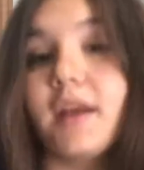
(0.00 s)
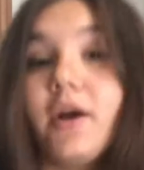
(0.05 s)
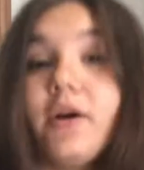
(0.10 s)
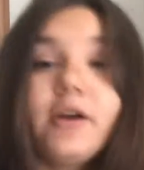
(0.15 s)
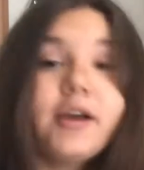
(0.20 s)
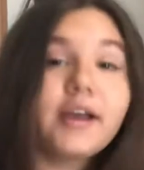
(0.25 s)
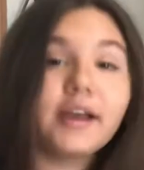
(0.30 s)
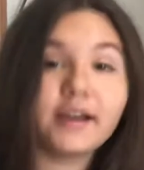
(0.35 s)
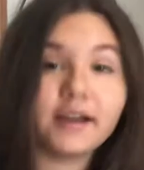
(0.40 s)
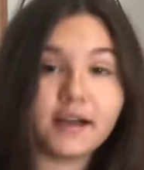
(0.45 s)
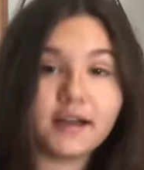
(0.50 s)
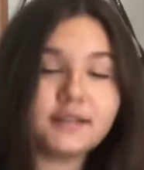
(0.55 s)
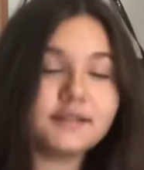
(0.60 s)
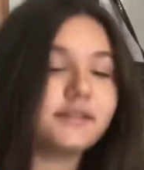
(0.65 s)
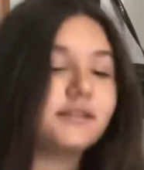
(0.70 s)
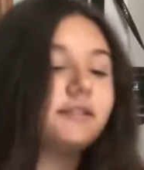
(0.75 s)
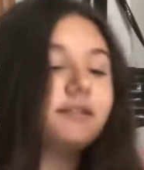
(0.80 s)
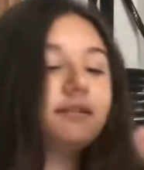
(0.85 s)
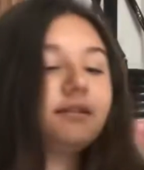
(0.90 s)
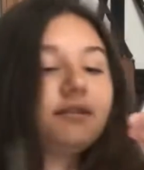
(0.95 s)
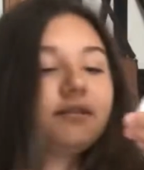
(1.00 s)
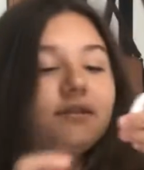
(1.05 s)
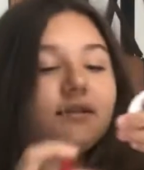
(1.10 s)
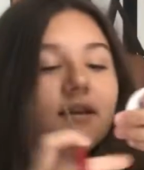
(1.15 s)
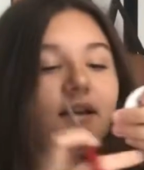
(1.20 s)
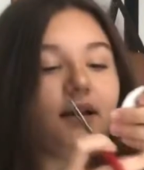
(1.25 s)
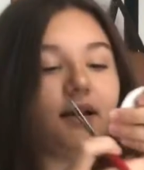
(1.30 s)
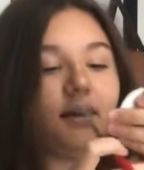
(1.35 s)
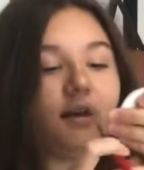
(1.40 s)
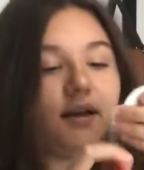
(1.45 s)
Okay, I got scissors.
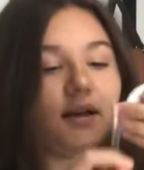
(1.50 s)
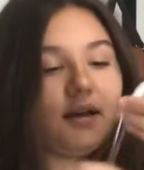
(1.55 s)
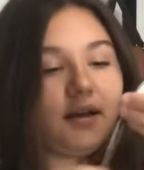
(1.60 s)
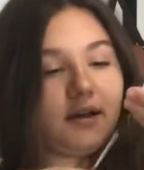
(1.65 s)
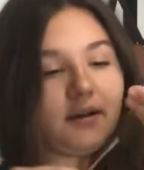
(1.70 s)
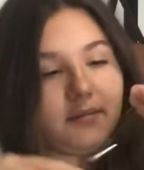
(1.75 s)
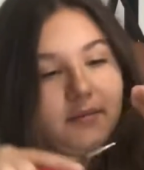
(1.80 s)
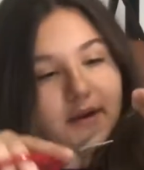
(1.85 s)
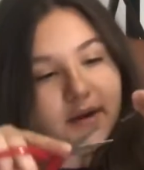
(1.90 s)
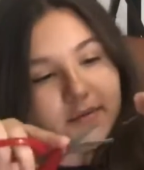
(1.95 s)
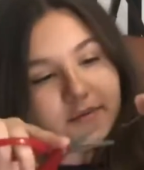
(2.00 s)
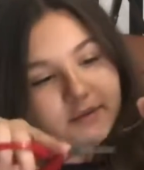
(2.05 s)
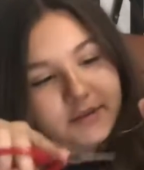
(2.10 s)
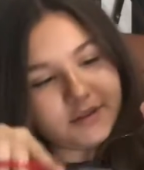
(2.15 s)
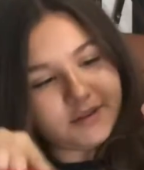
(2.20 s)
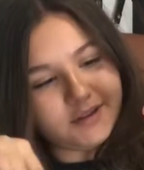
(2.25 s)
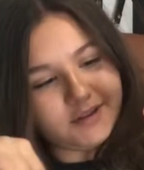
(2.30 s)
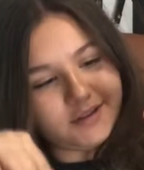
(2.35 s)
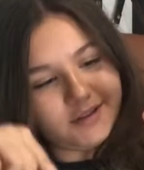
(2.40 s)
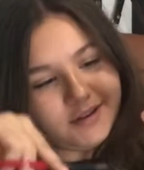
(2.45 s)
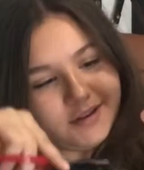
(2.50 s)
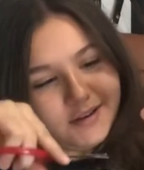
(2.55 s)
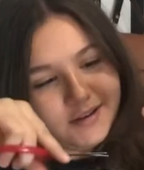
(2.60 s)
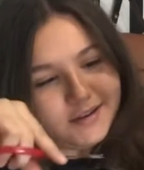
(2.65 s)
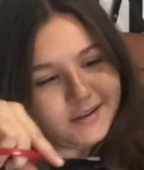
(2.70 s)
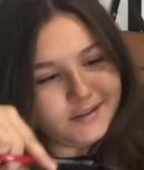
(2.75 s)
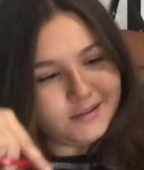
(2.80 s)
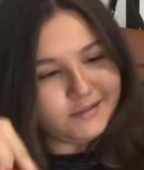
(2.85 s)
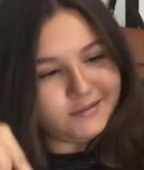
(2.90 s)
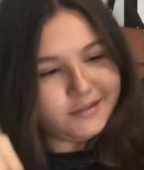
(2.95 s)
And I'm just gonna
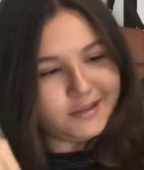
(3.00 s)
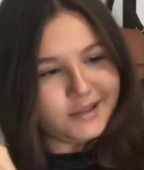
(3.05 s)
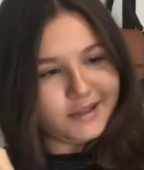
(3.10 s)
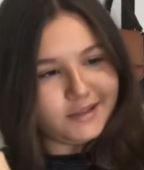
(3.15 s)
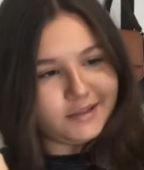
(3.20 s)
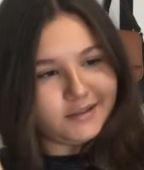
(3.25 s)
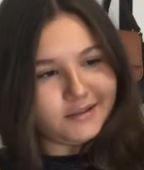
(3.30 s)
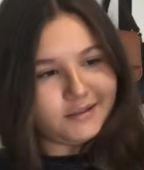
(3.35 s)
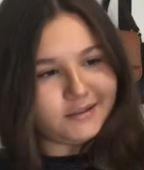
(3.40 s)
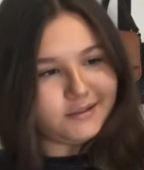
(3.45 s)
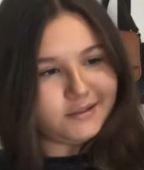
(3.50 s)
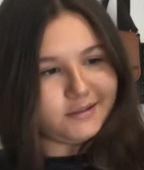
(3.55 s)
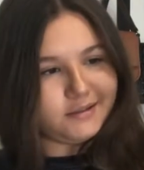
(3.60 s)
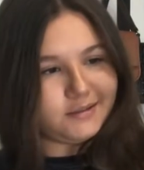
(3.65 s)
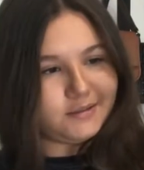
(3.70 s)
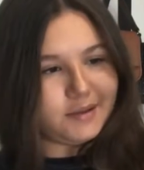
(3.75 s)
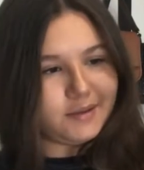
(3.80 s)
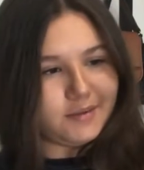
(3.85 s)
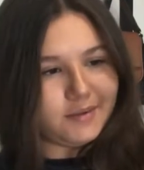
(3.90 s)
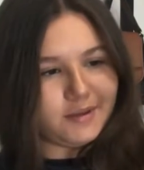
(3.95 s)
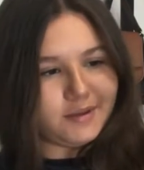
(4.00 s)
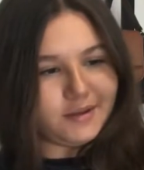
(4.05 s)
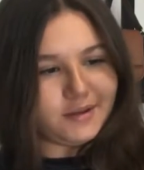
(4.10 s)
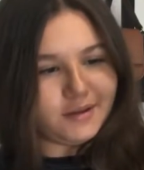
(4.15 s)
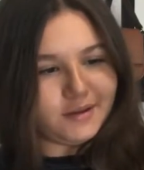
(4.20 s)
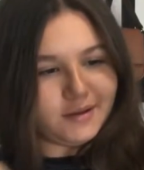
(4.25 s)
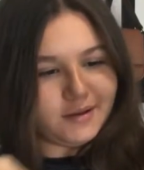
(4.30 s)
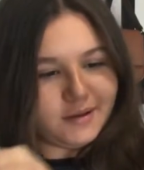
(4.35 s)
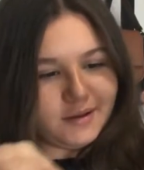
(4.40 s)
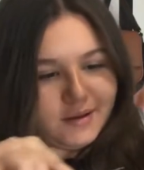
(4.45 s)
cut like
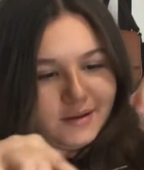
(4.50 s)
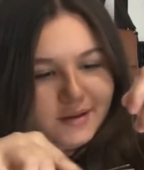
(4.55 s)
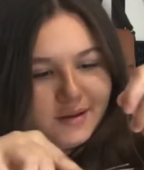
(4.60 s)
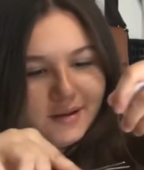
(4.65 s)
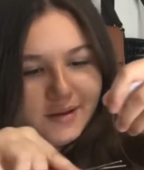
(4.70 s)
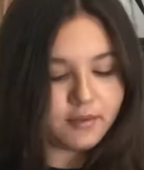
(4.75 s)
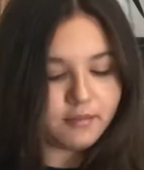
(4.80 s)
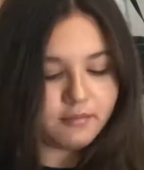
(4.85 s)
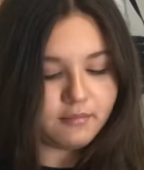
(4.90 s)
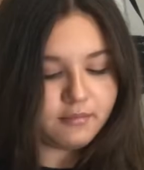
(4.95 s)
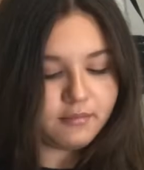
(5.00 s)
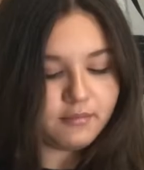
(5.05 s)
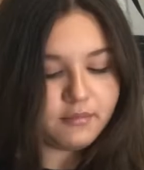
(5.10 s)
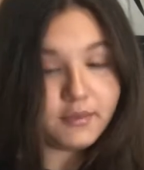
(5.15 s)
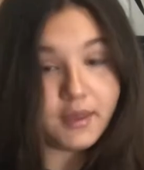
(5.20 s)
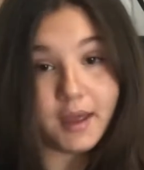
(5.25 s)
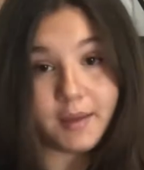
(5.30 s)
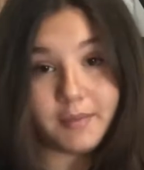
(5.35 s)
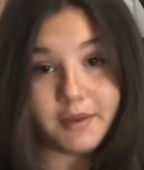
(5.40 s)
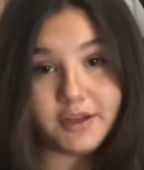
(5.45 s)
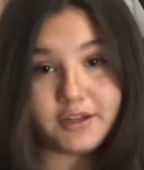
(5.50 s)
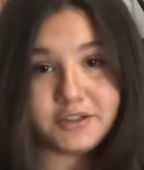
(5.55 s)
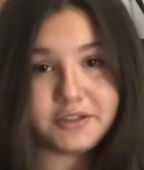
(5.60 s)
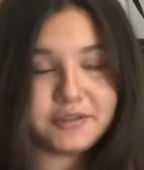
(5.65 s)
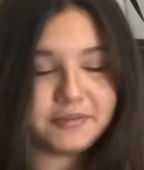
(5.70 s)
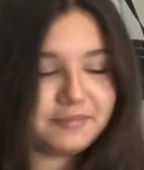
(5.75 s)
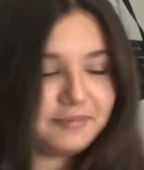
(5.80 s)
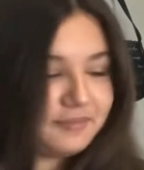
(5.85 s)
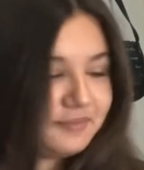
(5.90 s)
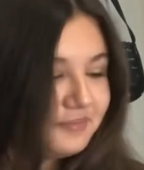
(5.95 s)
maybe that much.
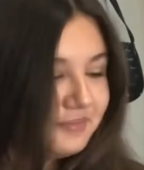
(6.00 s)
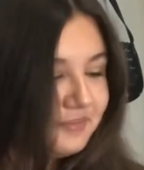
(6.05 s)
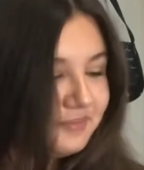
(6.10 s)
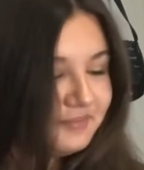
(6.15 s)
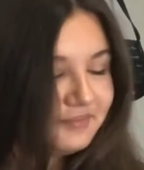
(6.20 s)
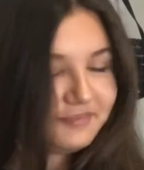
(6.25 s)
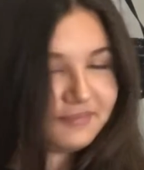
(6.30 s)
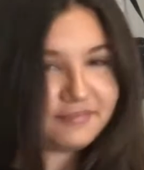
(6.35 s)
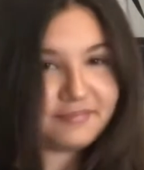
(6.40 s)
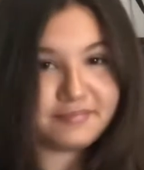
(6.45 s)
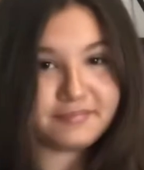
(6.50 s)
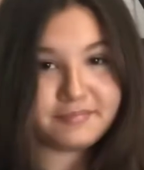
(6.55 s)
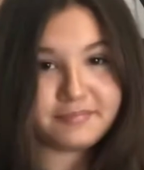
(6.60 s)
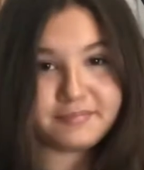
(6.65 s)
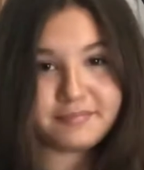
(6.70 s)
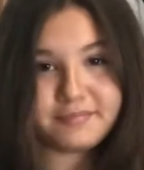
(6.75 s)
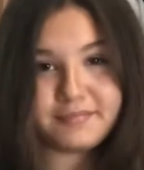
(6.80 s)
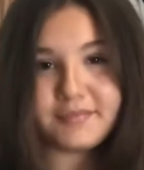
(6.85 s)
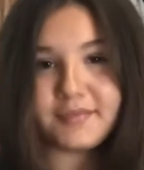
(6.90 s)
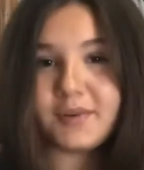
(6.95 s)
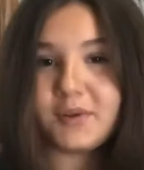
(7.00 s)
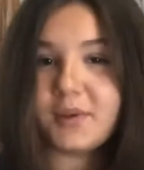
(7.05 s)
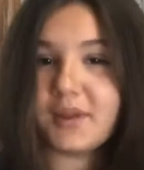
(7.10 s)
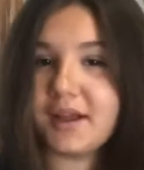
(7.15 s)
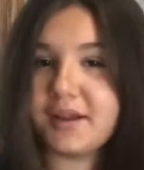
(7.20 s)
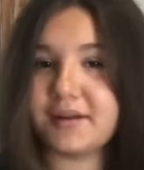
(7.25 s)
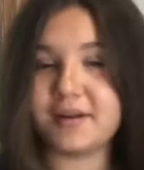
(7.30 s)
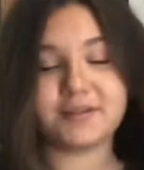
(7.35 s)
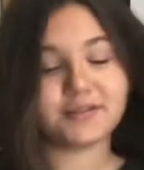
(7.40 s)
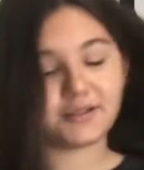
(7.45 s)
Hold
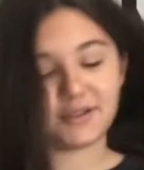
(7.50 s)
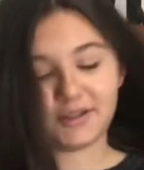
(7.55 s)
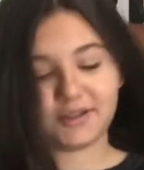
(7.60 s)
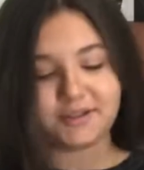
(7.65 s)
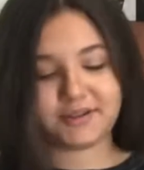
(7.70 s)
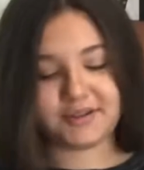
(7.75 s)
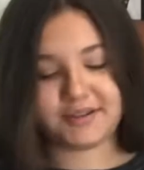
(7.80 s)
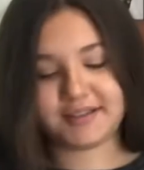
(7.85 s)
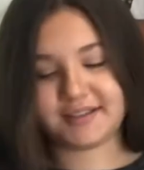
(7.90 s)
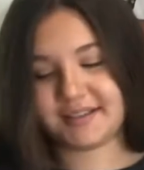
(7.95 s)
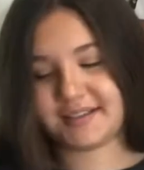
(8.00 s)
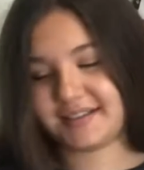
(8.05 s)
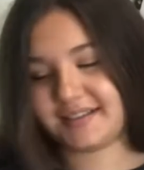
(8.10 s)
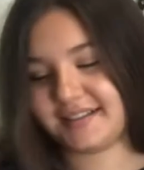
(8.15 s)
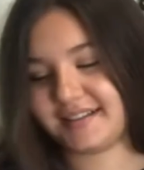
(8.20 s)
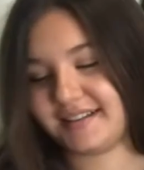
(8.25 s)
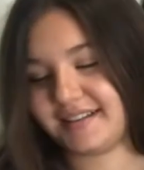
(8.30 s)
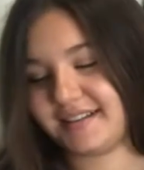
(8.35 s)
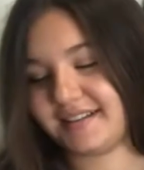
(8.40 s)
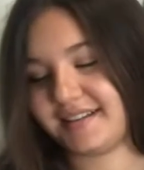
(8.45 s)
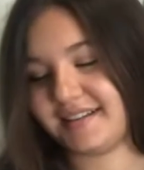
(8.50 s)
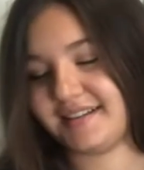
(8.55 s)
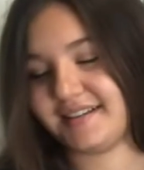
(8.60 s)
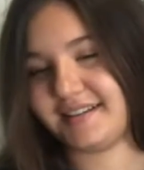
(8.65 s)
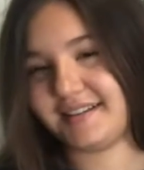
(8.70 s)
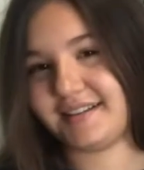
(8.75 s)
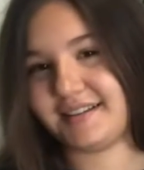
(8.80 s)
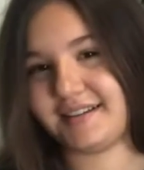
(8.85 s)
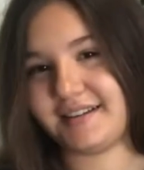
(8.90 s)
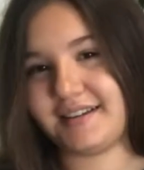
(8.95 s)
on, I'll show you.
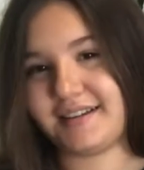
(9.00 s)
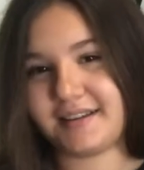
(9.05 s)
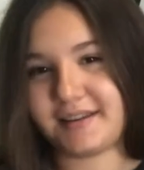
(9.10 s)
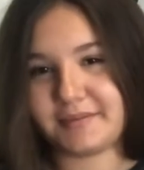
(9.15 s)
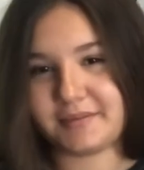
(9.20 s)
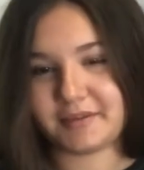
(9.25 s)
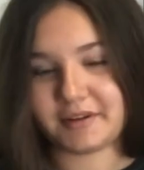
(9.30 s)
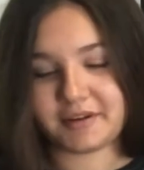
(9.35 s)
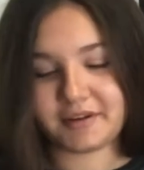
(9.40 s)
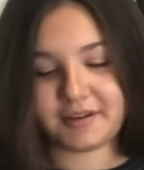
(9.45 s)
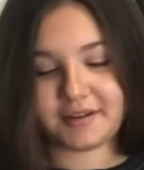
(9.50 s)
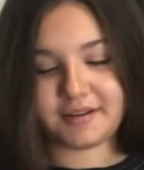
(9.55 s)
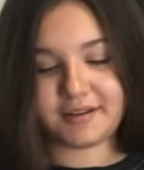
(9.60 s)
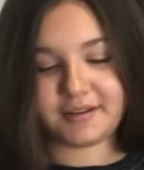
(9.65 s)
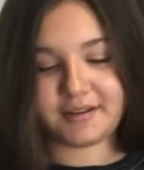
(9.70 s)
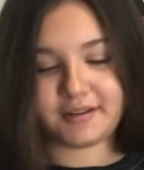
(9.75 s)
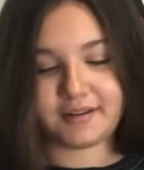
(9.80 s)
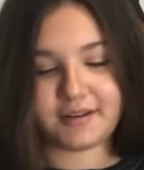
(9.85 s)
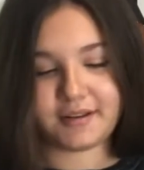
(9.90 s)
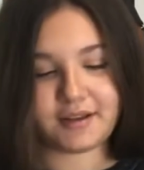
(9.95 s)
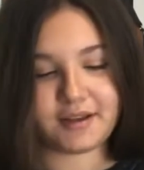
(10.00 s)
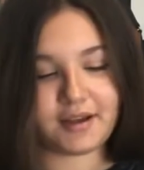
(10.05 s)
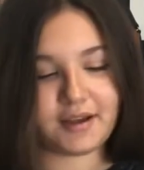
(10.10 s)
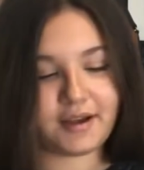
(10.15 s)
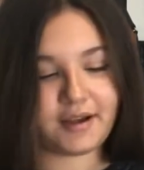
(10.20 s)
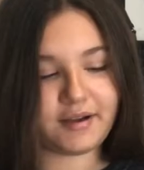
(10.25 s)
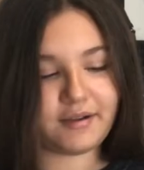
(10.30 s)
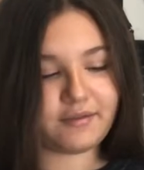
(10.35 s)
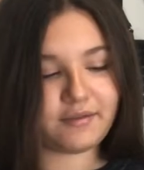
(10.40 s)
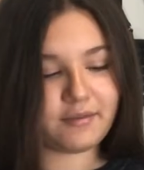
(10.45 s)
I'm gonna
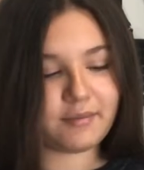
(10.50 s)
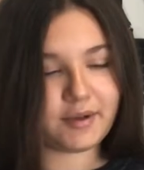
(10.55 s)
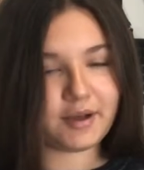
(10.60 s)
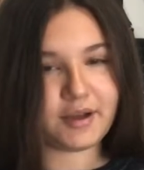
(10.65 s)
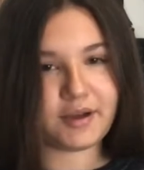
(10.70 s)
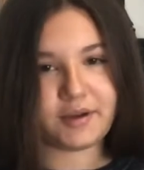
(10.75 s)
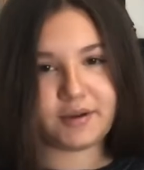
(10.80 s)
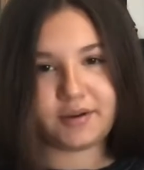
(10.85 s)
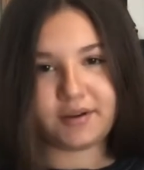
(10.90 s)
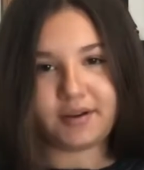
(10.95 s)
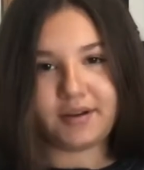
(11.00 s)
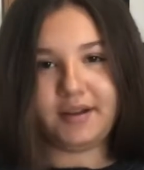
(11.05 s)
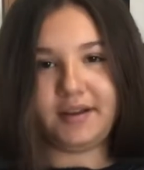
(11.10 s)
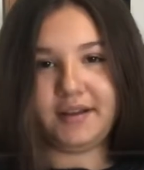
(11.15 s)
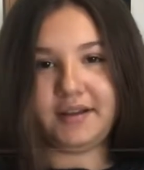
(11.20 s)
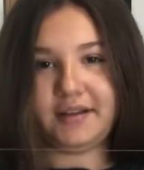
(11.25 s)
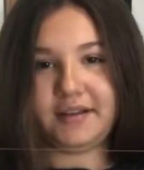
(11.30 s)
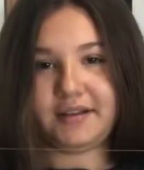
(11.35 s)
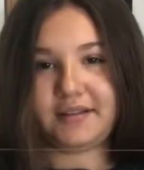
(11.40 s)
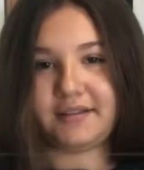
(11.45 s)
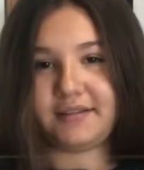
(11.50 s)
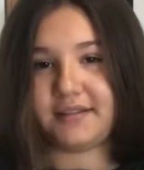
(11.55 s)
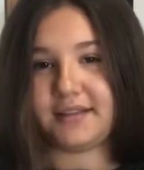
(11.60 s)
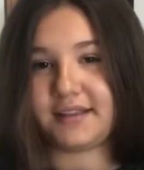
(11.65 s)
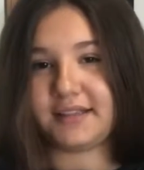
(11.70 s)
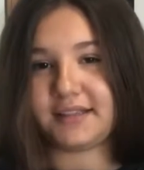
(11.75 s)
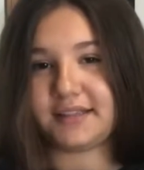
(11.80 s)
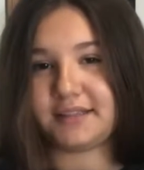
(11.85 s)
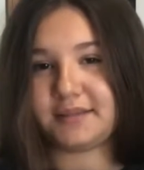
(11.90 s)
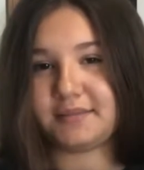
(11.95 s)
have about
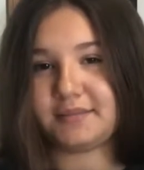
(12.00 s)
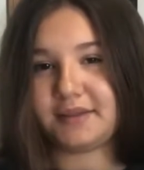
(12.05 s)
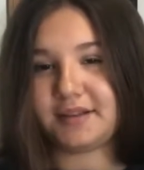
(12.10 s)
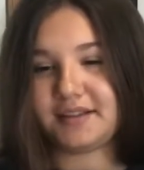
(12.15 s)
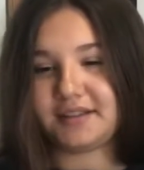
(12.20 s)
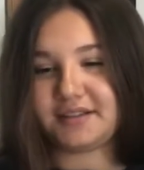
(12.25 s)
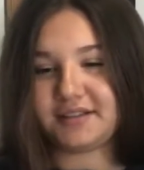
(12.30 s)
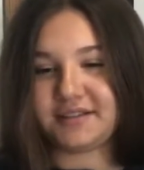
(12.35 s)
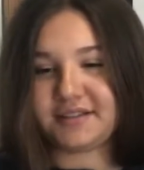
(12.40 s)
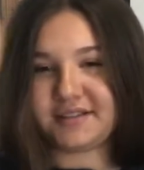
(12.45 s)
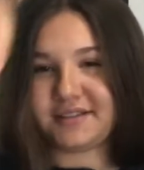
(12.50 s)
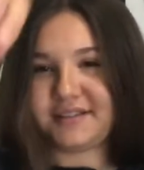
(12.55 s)
this much.